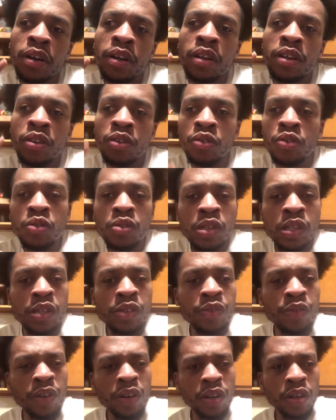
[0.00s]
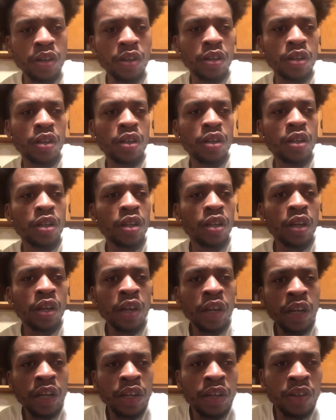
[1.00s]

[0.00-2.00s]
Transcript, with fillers: Little Uzi Vert, like